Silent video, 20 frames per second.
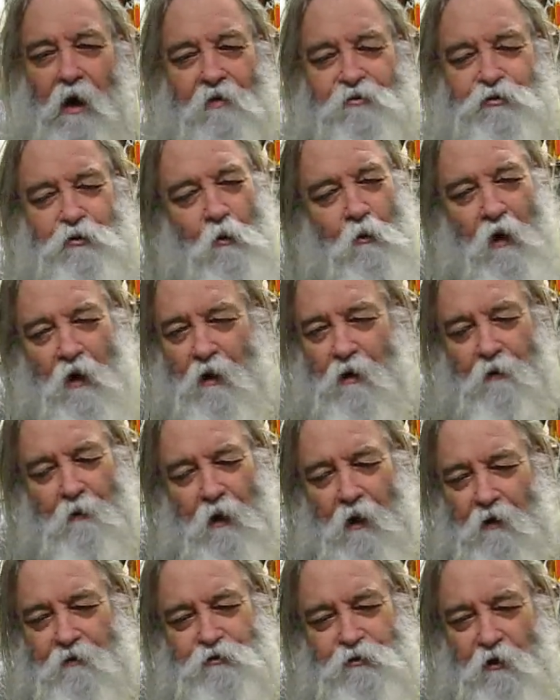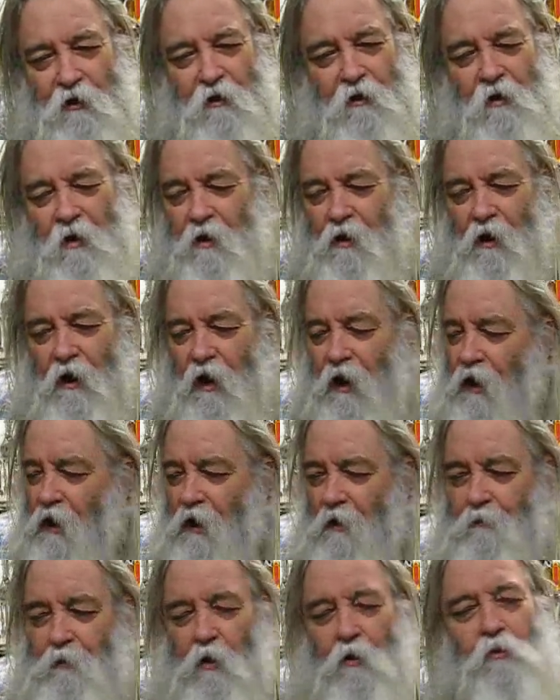So
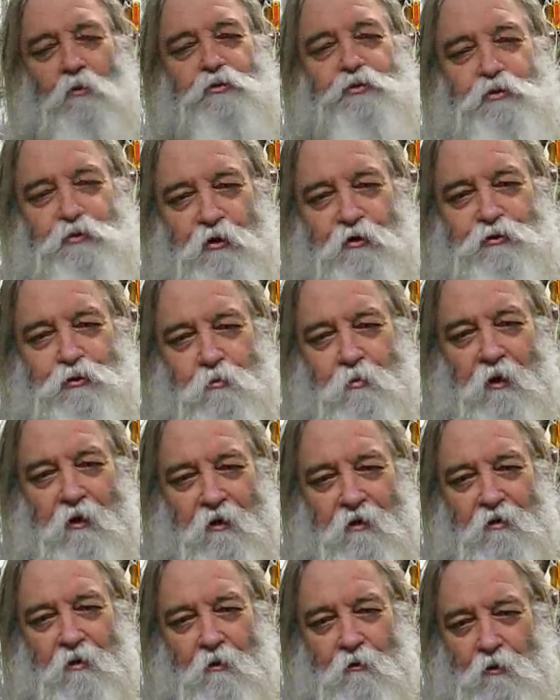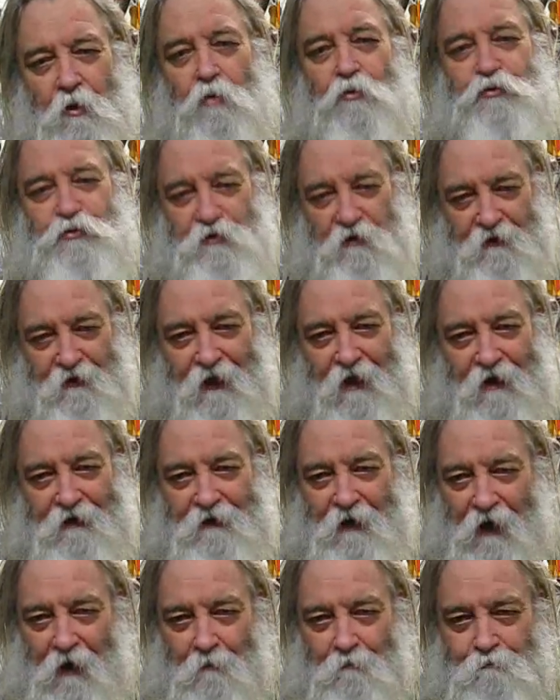I'm not going to suggest you making no notes at night
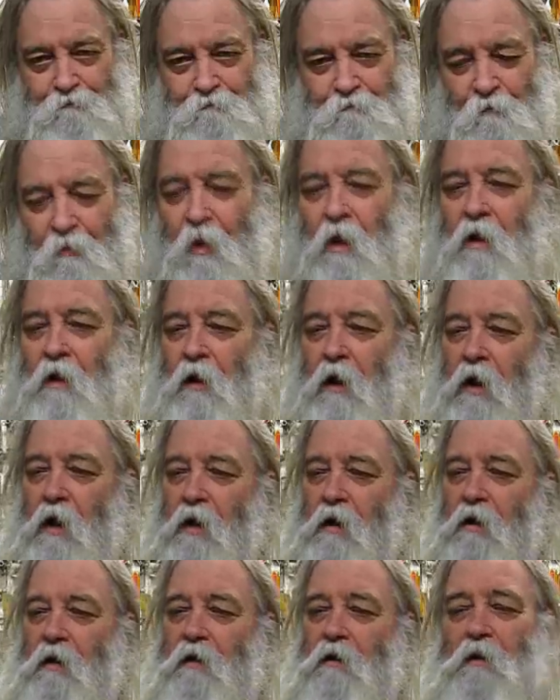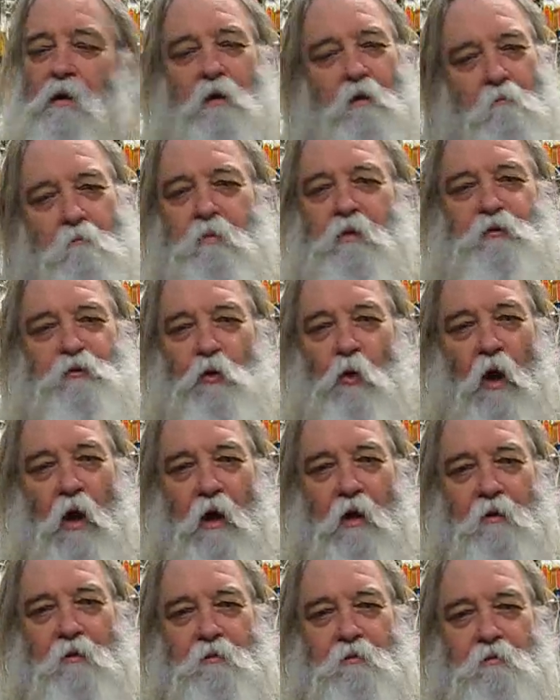time, but
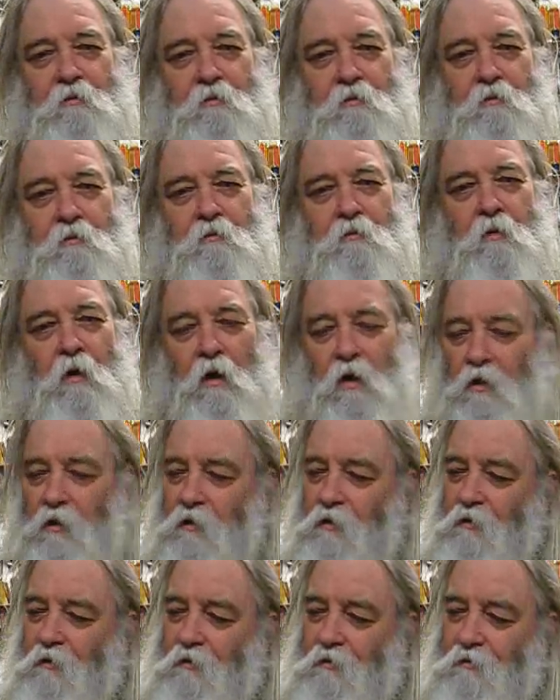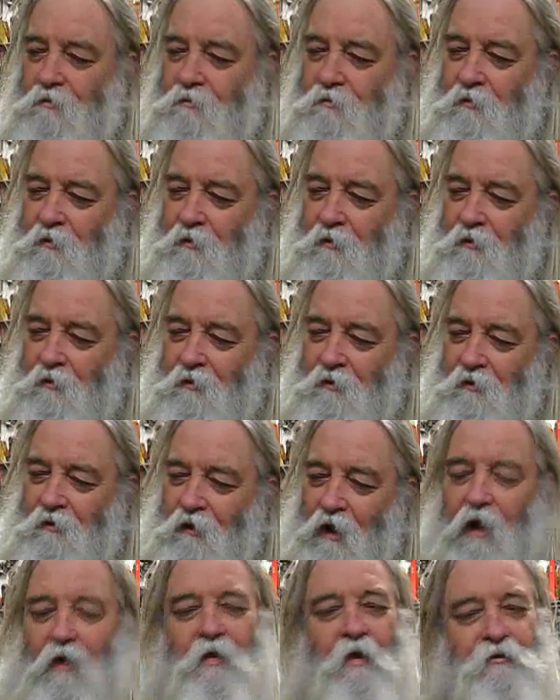try it.
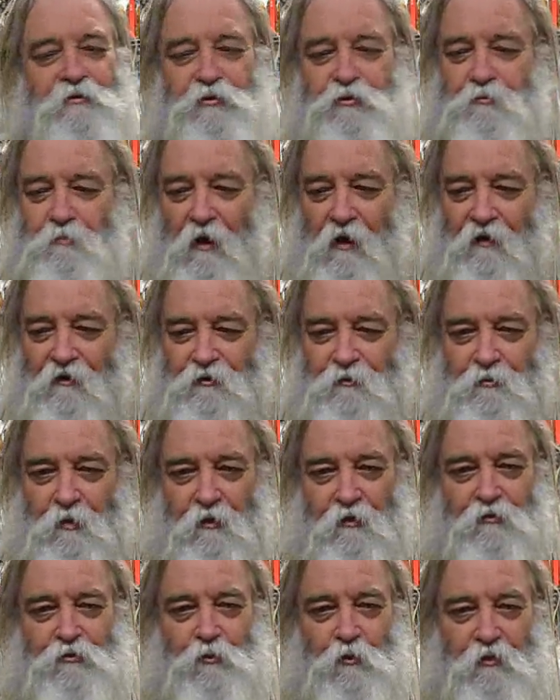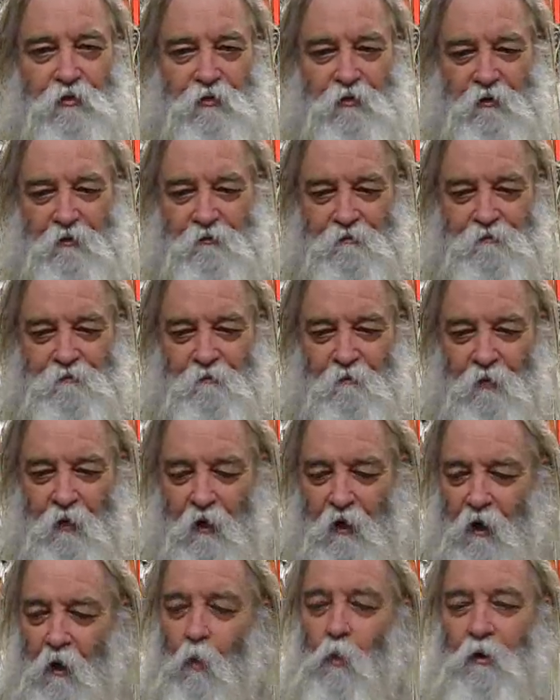That's just my experience with you,
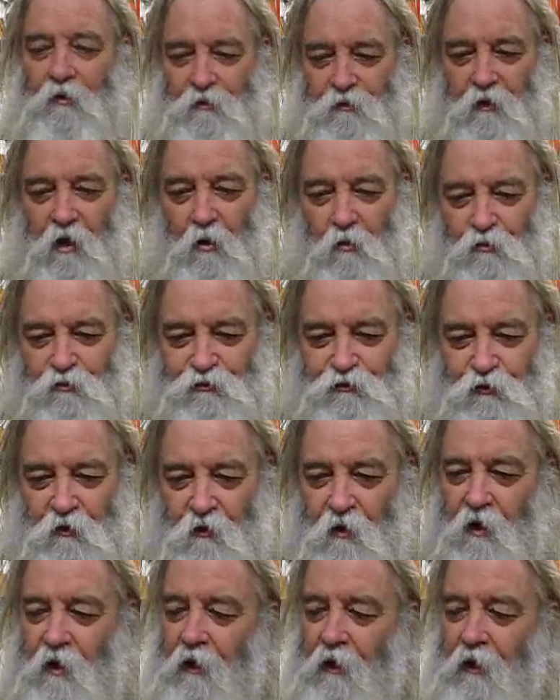with notes.